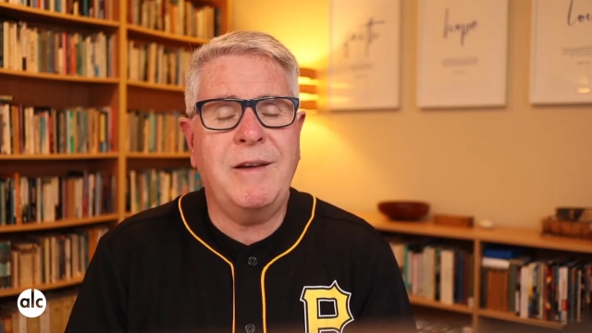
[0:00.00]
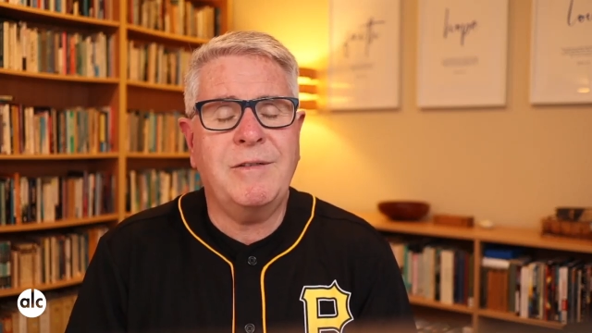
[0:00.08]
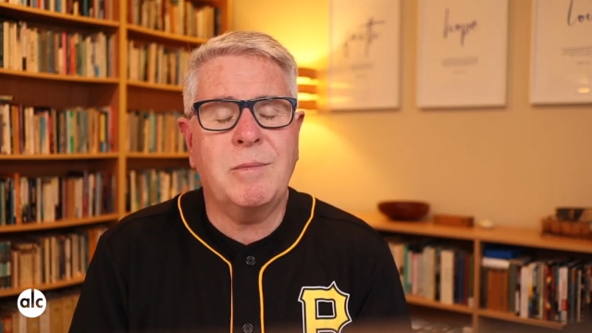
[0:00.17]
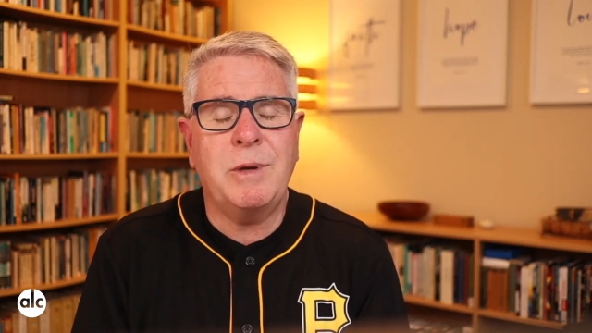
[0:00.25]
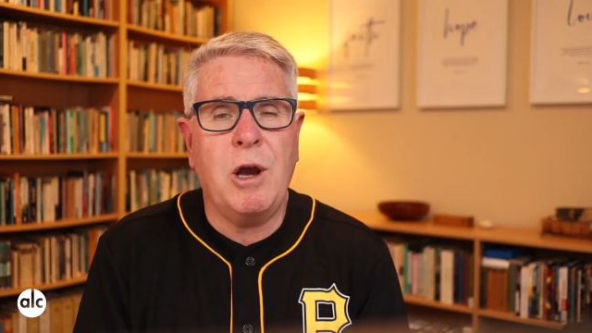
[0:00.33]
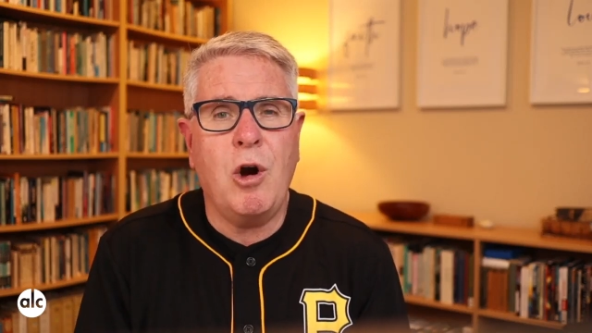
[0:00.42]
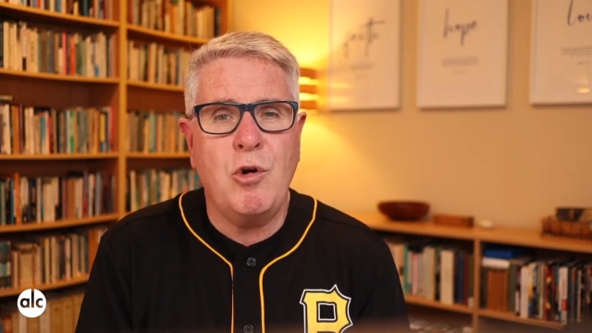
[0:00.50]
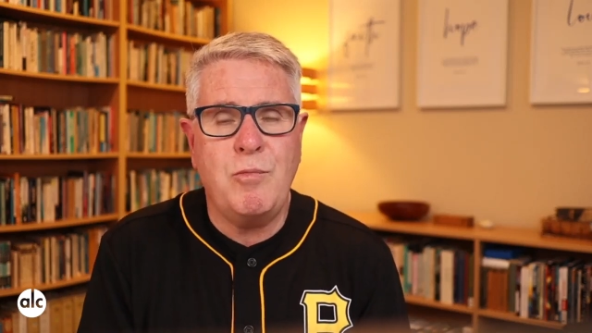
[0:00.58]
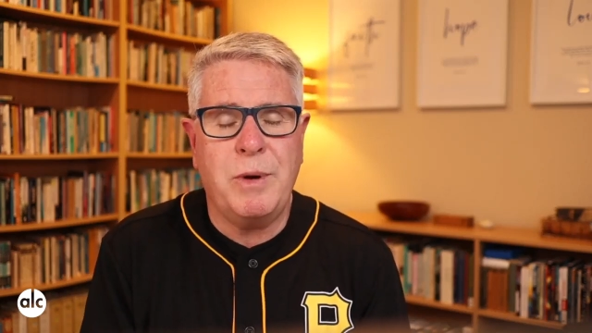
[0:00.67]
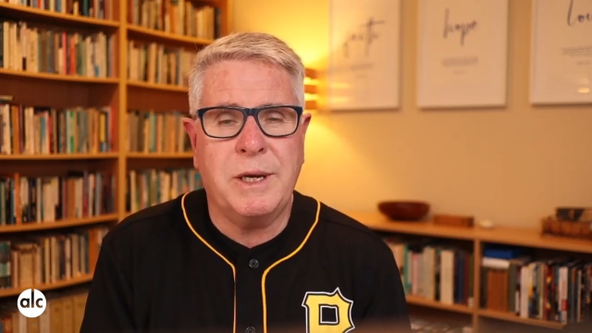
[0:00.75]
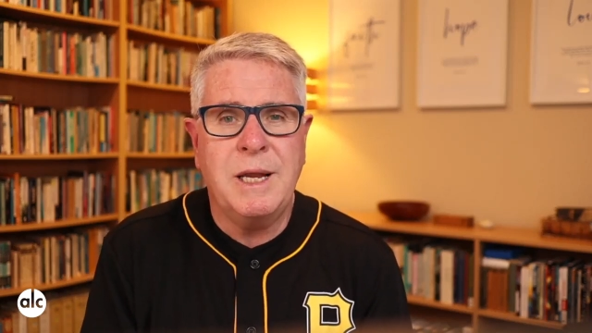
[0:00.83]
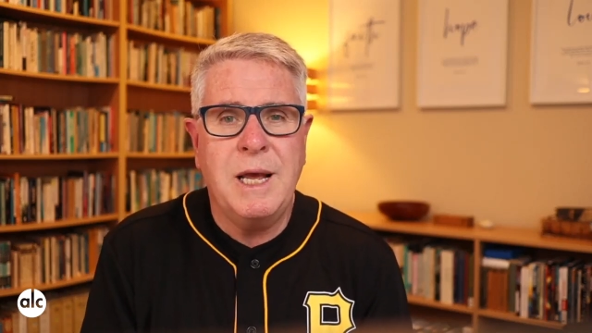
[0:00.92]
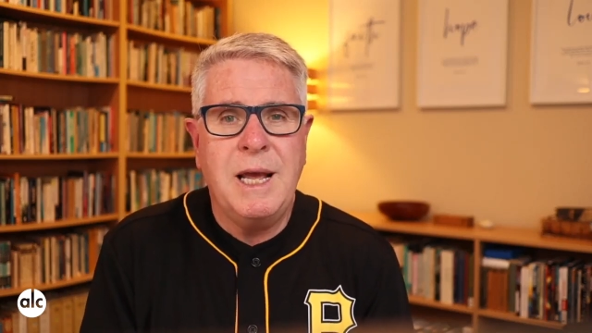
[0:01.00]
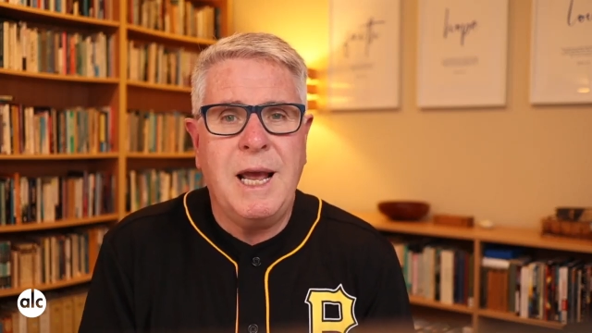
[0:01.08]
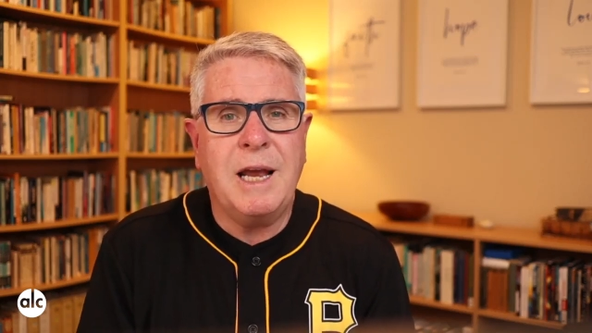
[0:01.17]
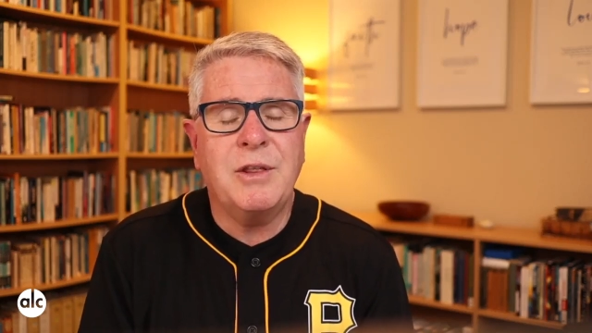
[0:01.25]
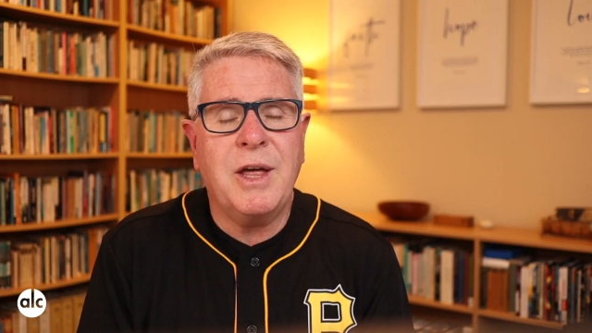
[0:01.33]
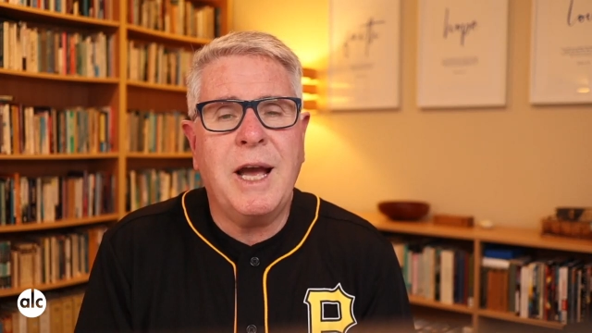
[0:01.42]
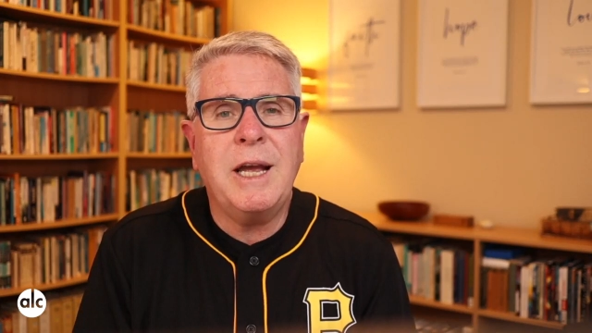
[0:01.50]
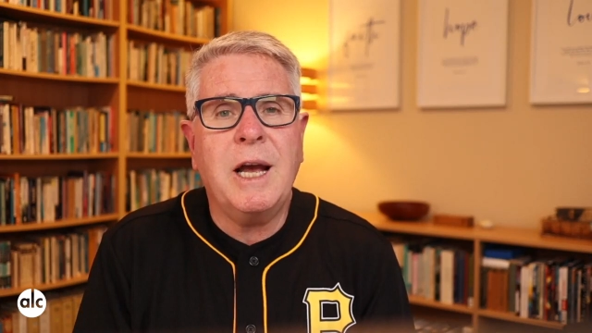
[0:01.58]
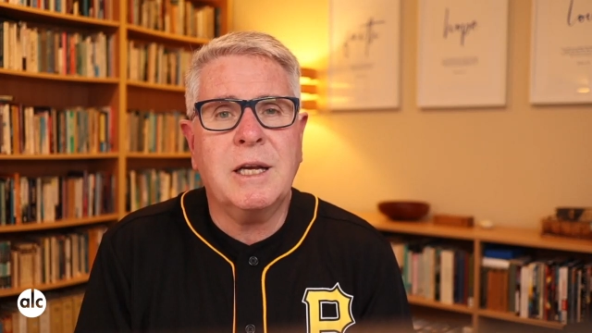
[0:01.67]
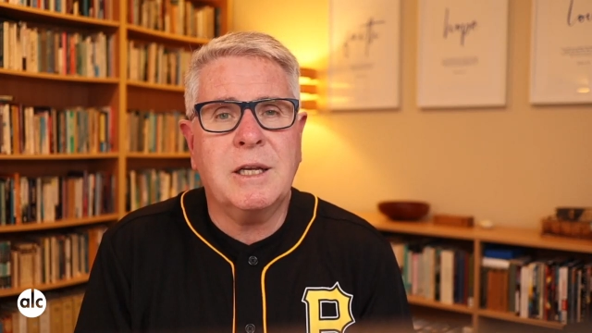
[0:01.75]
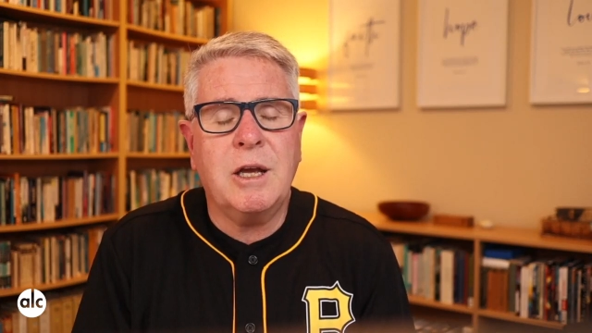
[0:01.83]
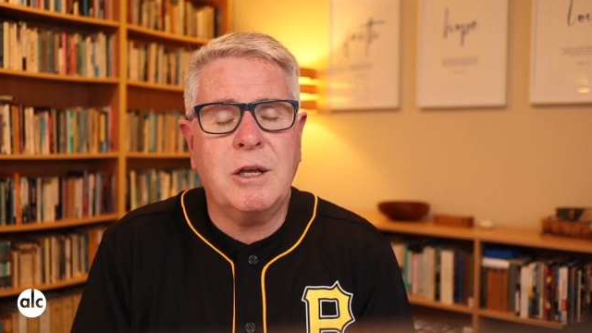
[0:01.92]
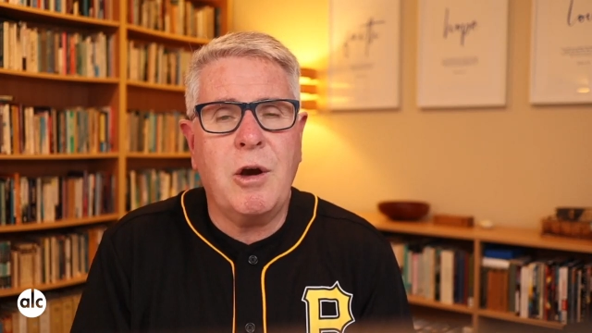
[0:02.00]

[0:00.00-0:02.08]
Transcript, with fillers: They have to be open and they are